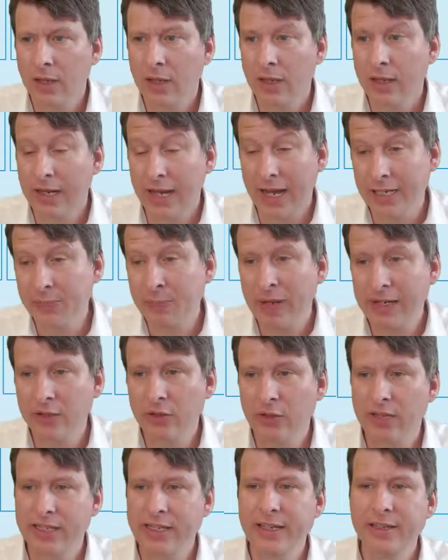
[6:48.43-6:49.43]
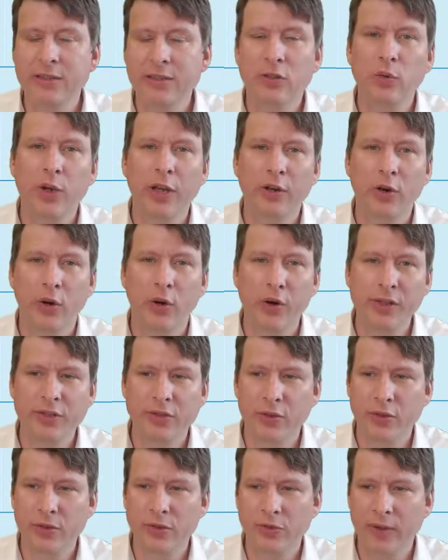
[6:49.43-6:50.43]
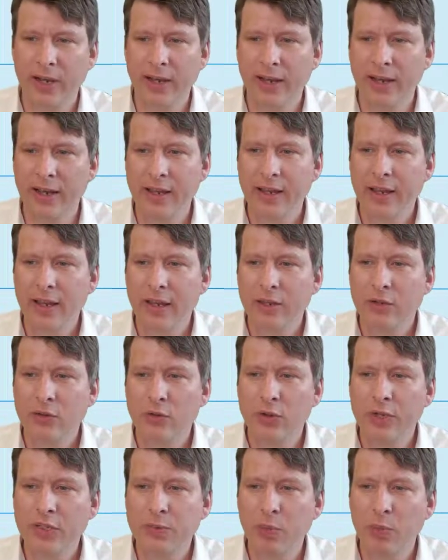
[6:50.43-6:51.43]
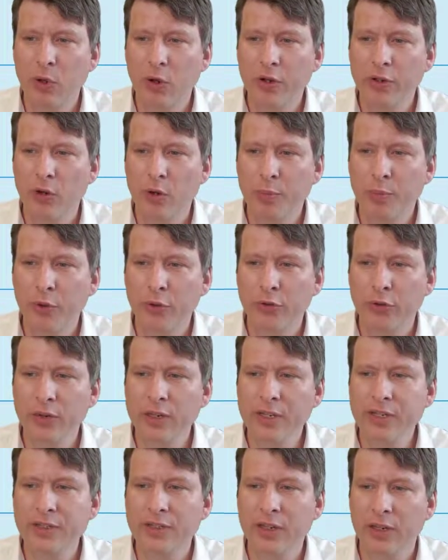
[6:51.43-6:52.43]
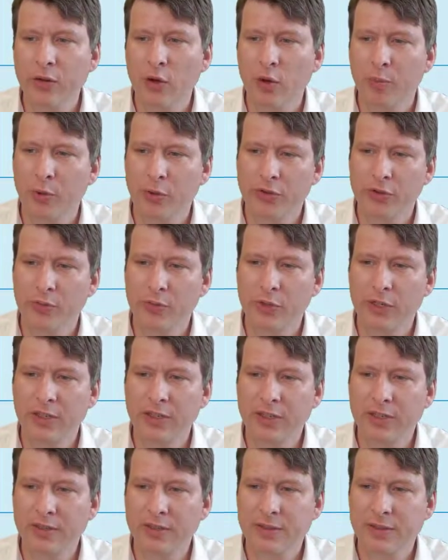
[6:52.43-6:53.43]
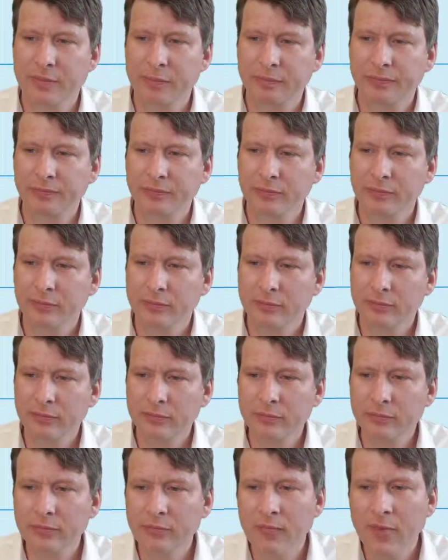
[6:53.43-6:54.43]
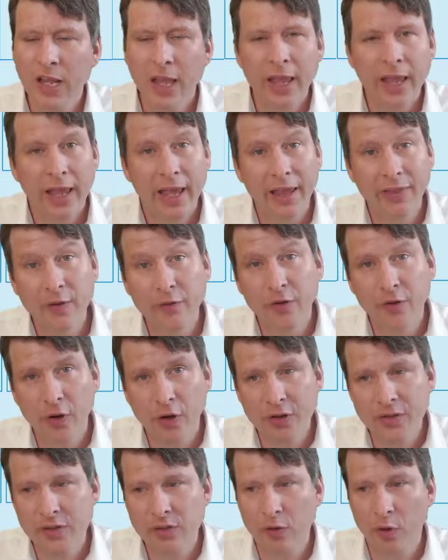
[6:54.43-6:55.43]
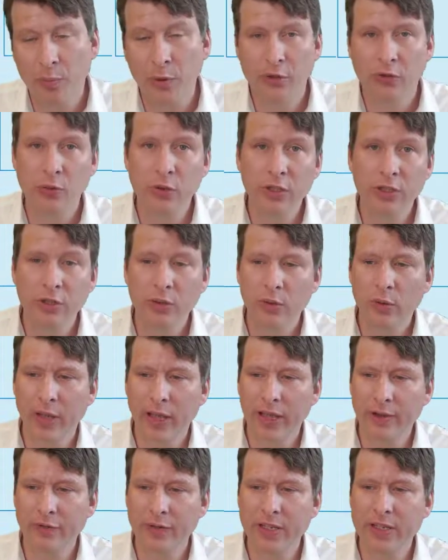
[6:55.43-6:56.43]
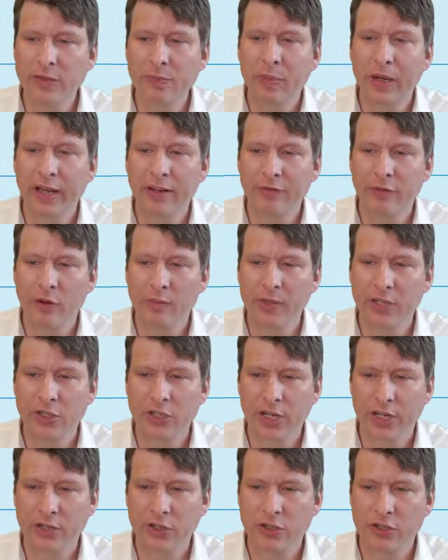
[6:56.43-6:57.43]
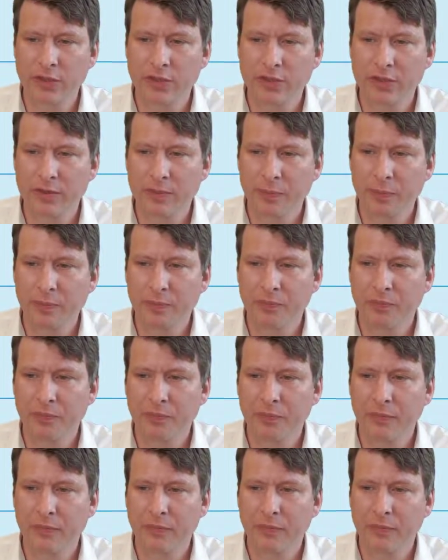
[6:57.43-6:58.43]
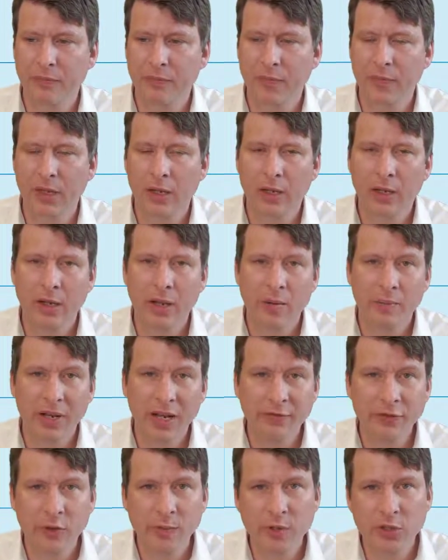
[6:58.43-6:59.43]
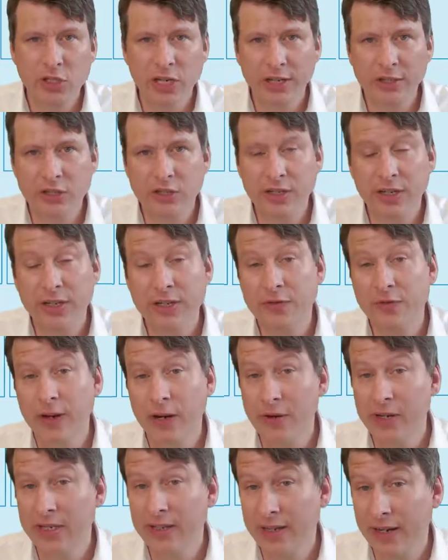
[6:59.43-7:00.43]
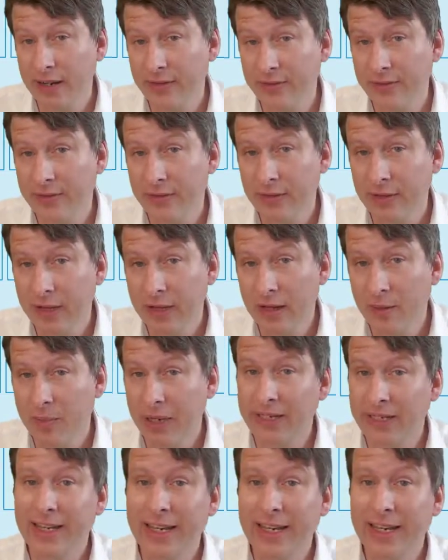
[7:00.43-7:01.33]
Last but not least, you can also try to exploit opportunistic opportunities. And the first opportunity you have is platform injections. Platform injection is very tough, but